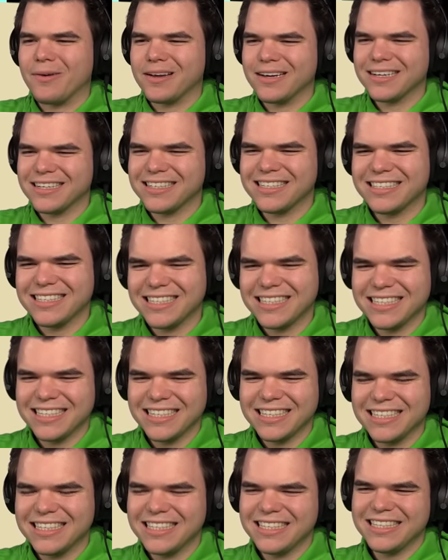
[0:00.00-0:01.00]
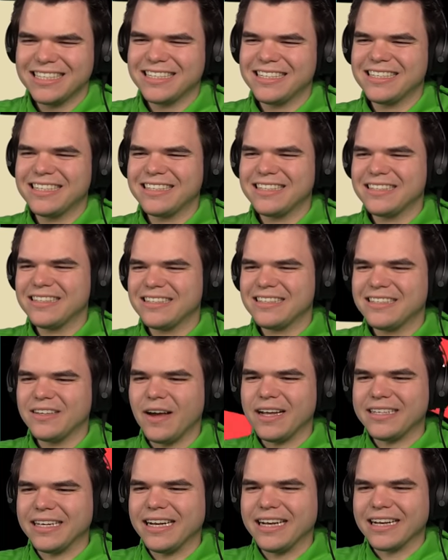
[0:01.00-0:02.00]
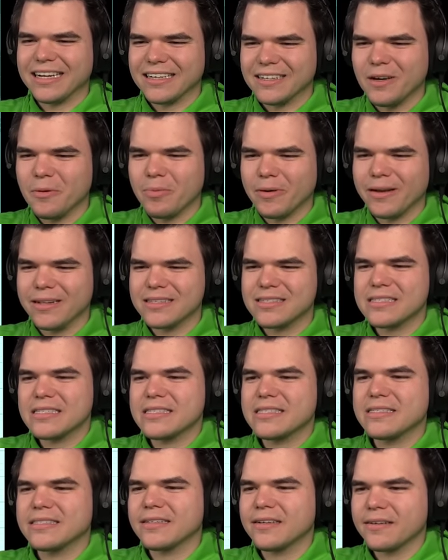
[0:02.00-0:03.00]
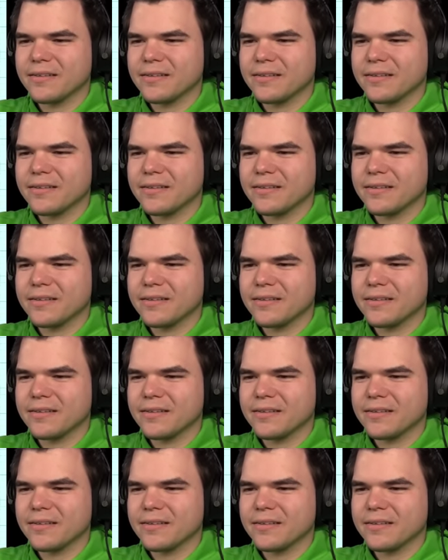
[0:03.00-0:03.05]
You've got a point there. You've got a point. Okay. No, listen, I didn't. I don't no want points. that.